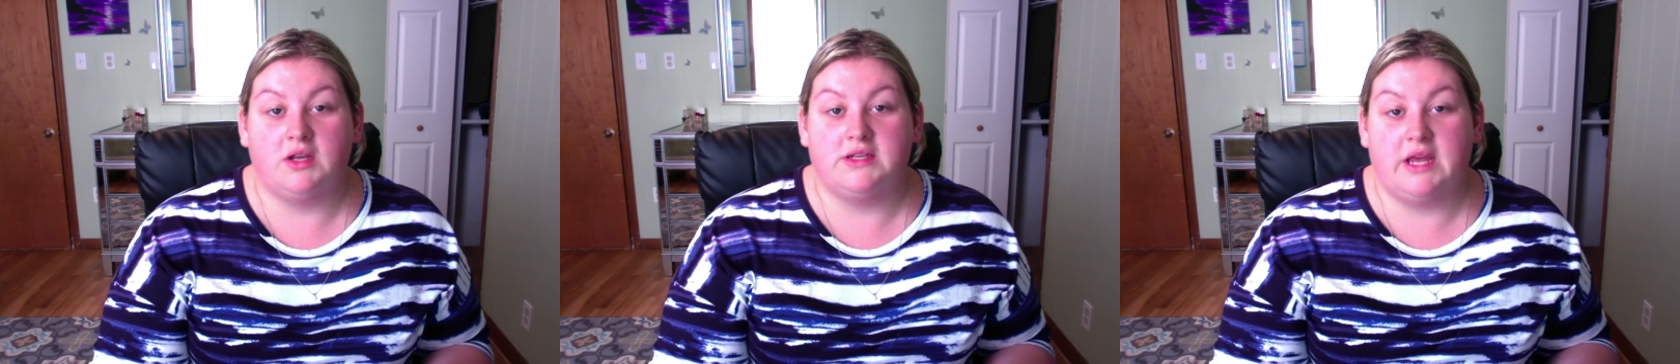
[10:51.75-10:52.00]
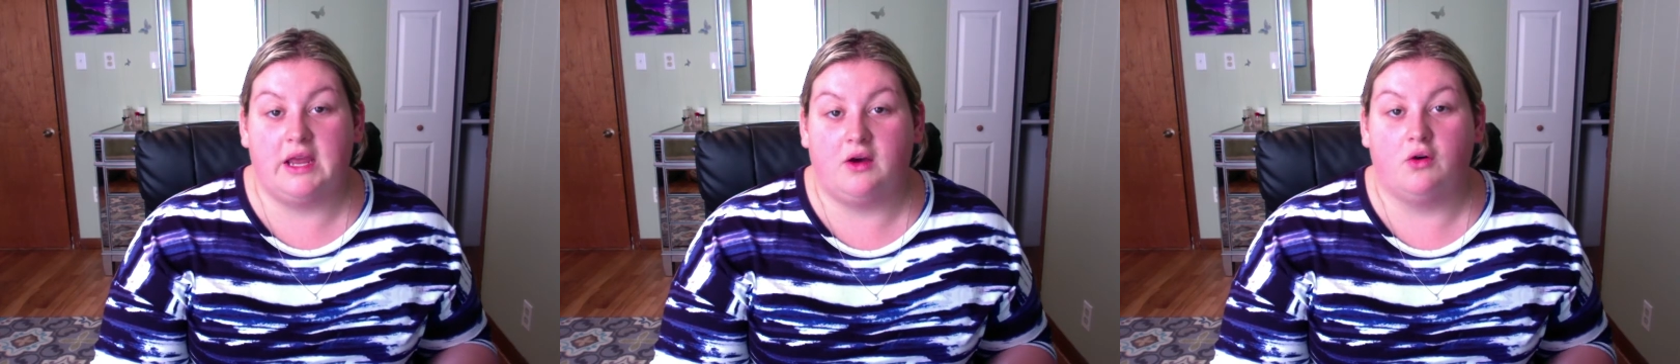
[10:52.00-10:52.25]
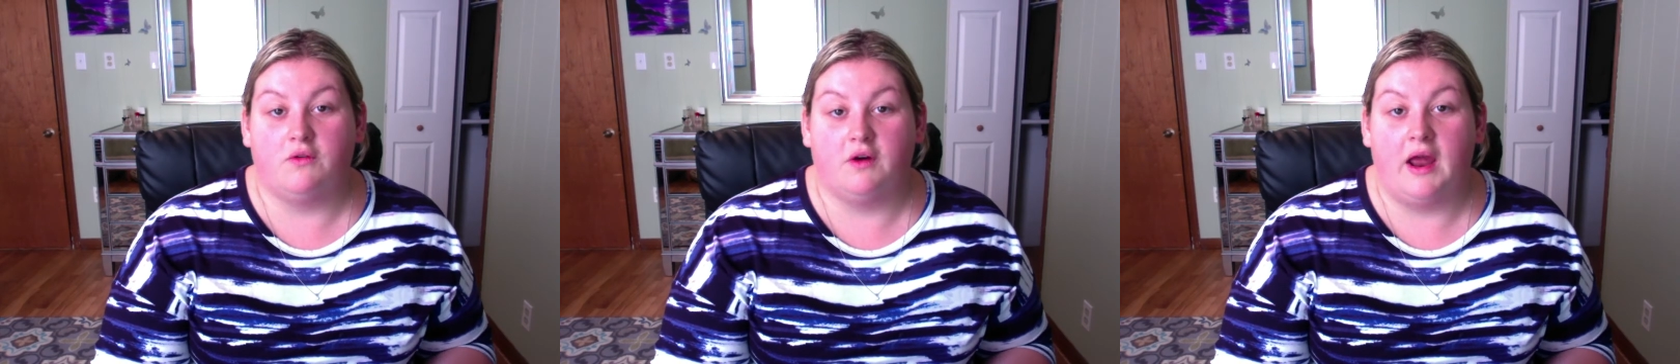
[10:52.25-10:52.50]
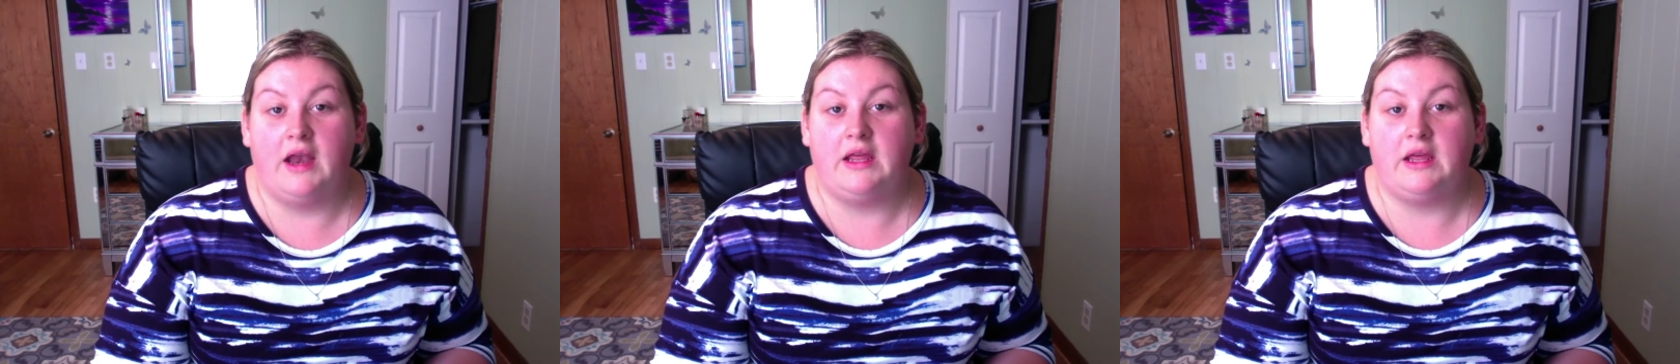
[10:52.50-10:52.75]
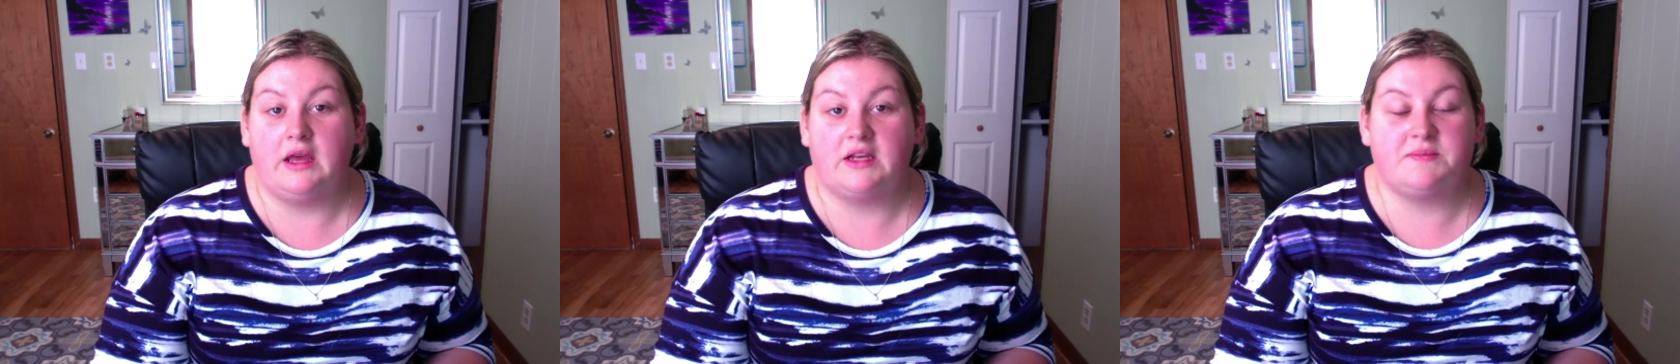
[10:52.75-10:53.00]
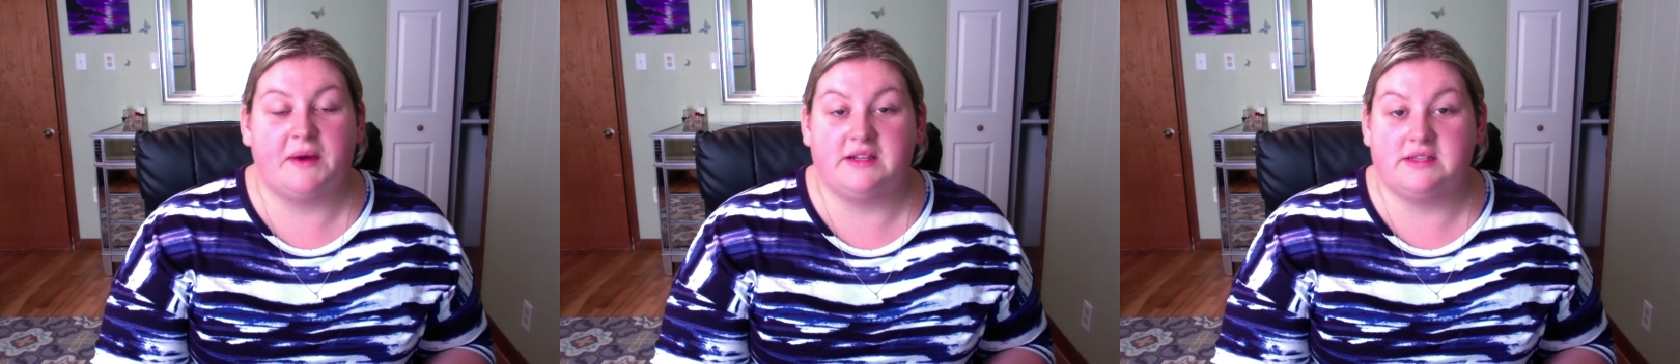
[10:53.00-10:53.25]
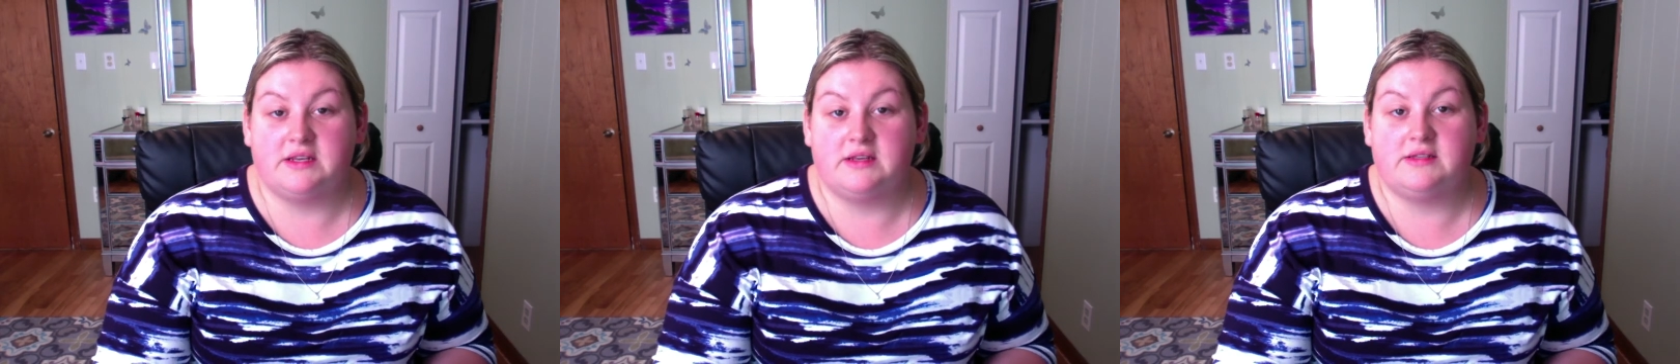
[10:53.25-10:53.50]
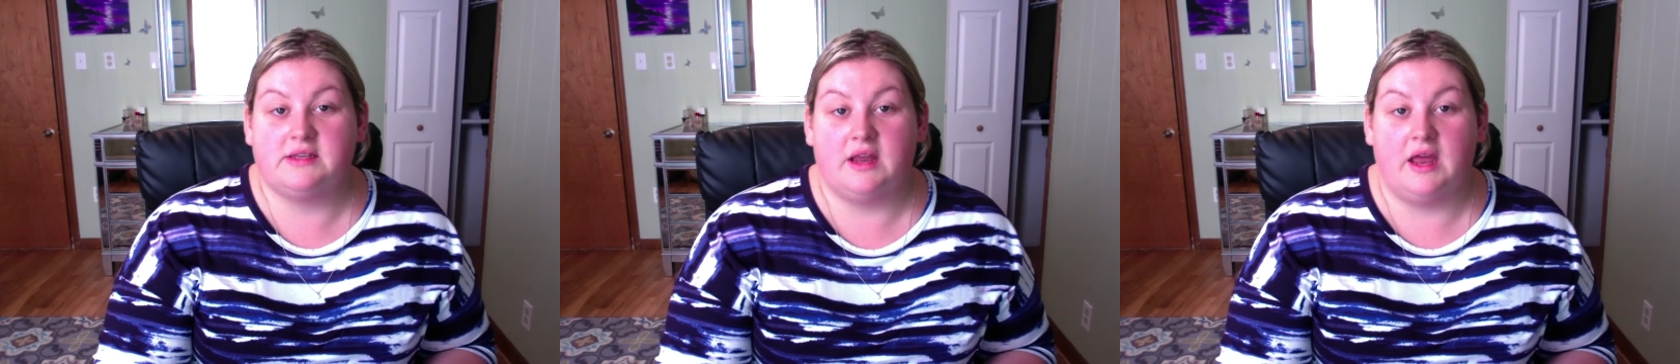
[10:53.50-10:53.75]
take over any
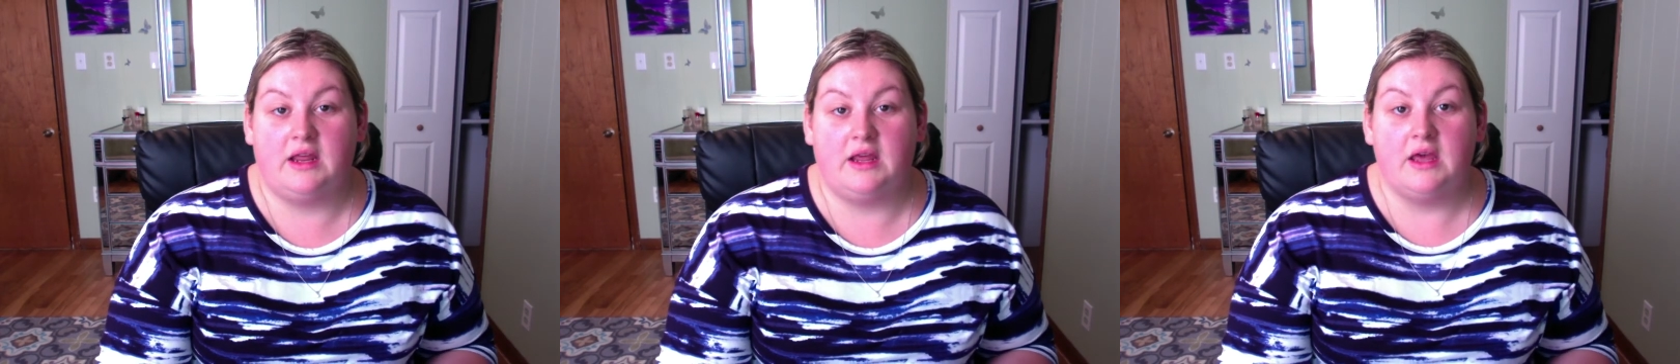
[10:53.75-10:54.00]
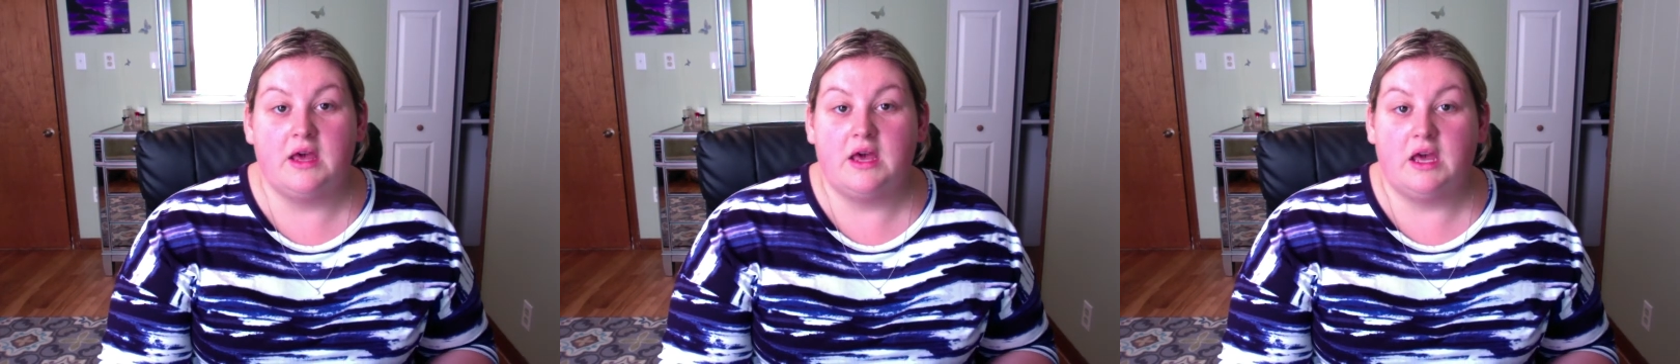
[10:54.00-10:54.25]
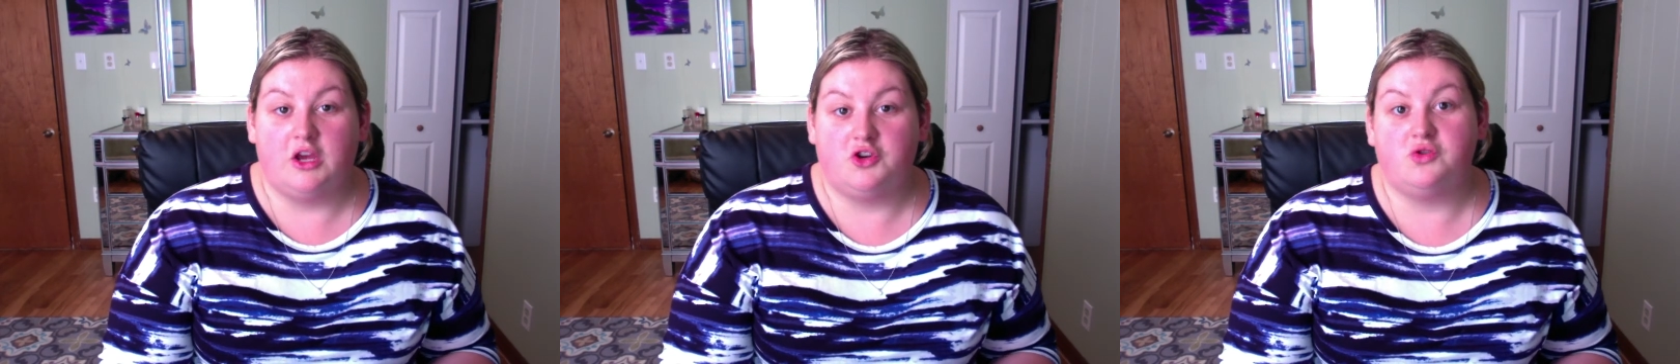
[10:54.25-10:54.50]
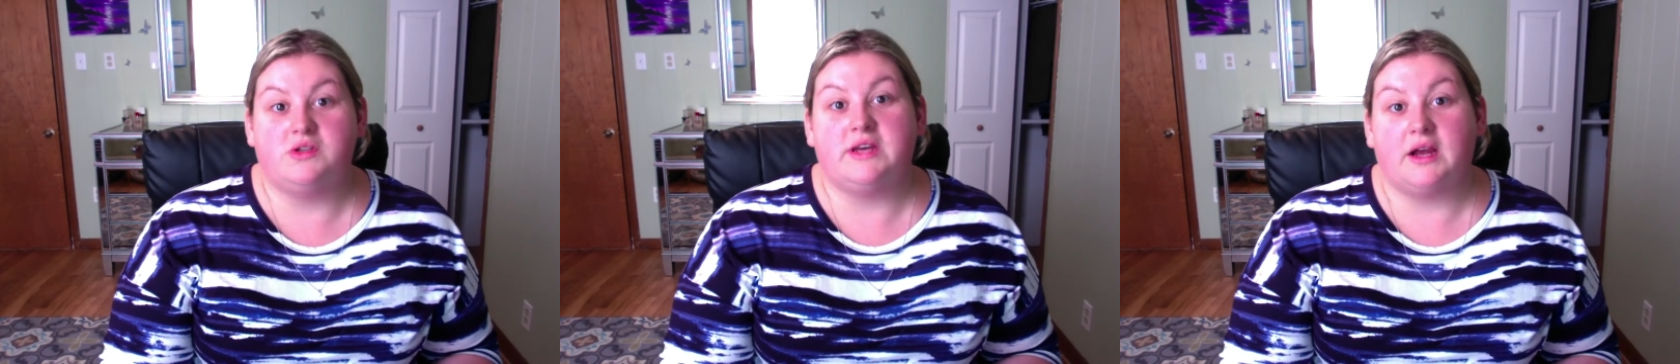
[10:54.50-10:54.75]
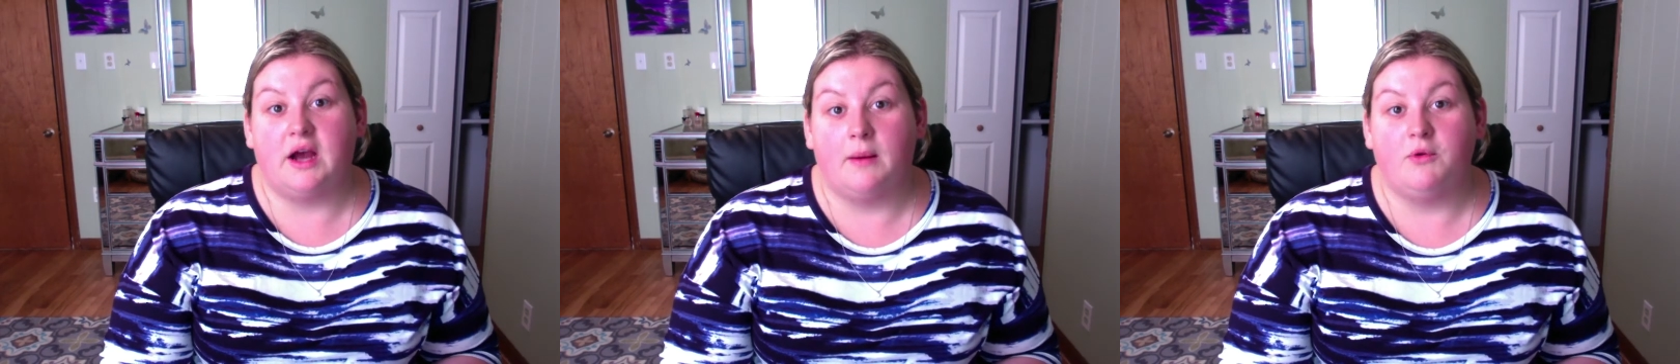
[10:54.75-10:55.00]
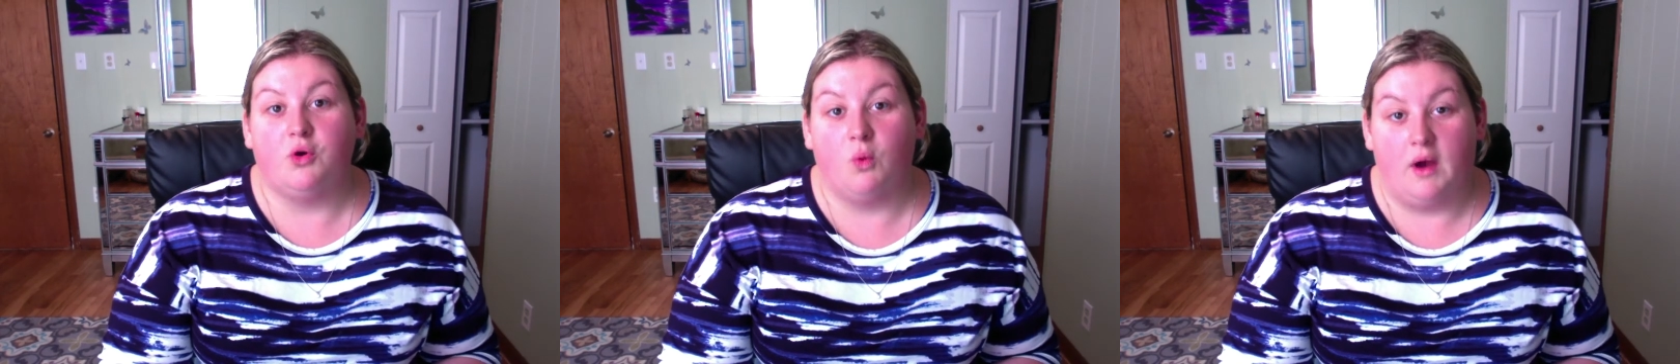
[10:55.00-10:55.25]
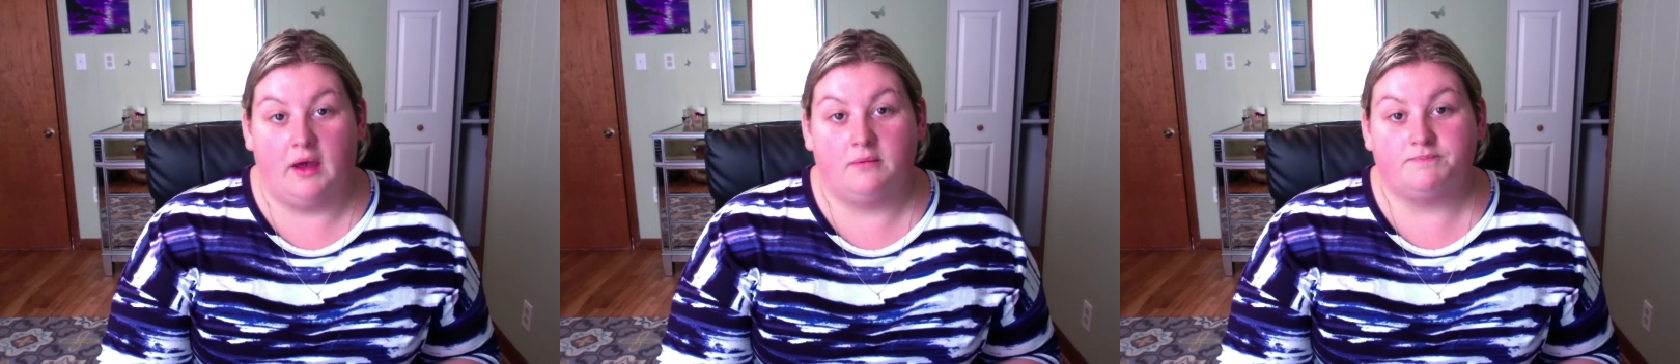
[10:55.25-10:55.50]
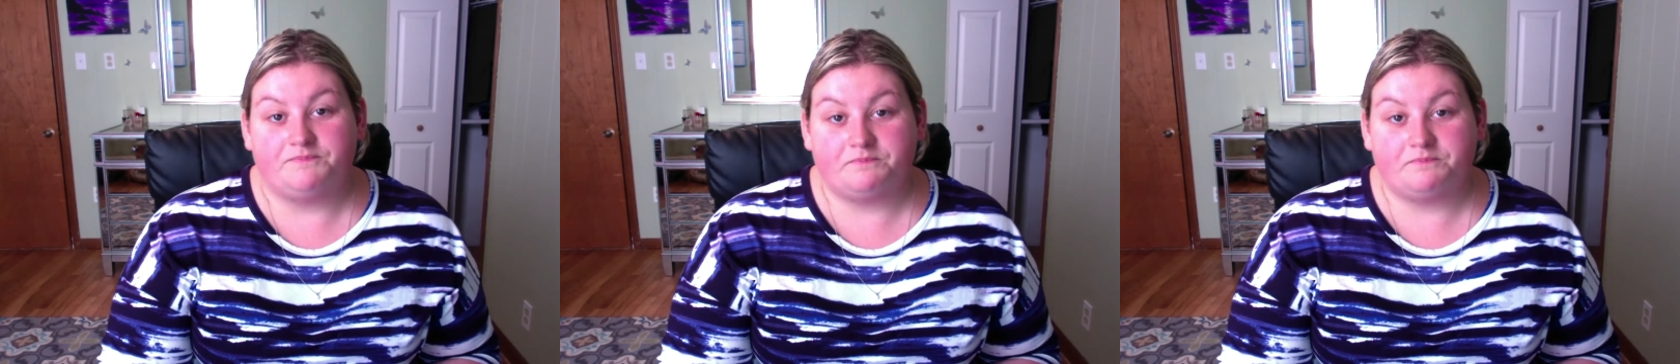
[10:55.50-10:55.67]
expenses and any issues that come your way.